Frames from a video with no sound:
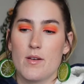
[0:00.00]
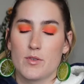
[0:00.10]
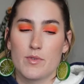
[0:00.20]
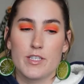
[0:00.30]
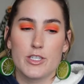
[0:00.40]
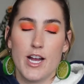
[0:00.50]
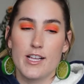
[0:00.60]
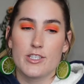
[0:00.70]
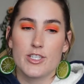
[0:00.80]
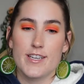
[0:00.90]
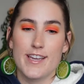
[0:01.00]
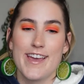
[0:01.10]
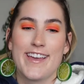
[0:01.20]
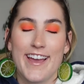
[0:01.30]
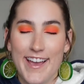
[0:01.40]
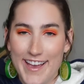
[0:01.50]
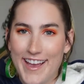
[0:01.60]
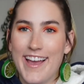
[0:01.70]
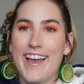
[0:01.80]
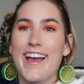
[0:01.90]
was really challenging.
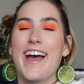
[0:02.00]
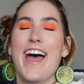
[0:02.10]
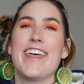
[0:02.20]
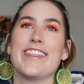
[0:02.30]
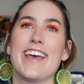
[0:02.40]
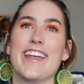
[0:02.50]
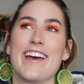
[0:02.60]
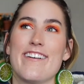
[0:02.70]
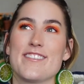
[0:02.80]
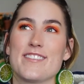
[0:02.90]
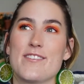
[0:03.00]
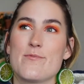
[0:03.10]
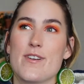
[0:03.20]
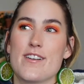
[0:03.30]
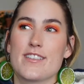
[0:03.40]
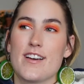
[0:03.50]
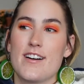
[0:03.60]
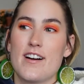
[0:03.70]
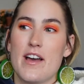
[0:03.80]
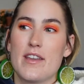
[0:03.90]
And then I also worked
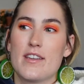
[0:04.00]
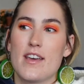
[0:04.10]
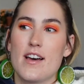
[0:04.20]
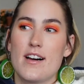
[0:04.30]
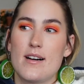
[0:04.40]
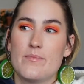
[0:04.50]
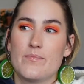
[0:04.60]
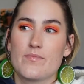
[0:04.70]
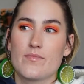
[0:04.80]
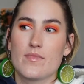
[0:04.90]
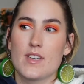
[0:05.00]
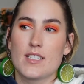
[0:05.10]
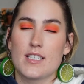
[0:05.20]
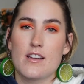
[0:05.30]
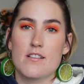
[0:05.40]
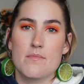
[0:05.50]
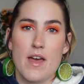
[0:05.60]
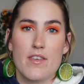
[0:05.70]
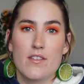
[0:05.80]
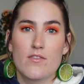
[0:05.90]
on um, a standard
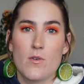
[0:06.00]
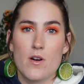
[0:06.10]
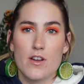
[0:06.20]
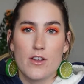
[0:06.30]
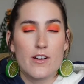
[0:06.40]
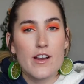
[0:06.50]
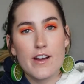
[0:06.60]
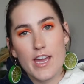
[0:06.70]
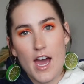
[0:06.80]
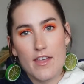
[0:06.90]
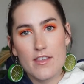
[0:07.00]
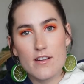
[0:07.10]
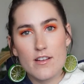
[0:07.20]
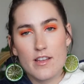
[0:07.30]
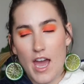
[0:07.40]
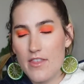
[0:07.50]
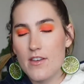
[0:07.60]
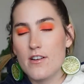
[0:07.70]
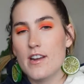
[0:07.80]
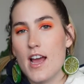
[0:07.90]
method for urinary catheter,
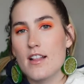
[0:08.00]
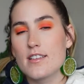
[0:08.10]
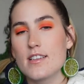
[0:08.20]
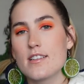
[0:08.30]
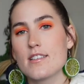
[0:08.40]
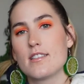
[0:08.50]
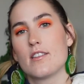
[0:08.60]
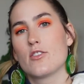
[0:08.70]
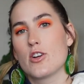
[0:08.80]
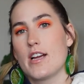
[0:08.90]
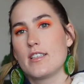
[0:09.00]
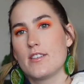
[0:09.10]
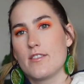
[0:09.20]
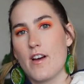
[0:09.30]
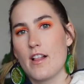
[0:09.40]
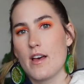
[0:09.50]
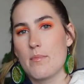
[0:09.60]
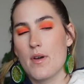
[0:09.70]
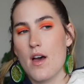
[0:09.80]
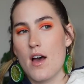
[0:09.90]
catheter analysis, and trying to
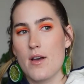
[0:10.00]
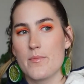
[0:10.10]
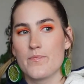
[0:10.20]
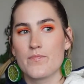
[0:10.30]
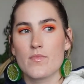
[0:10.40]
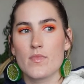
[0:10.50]
develop um,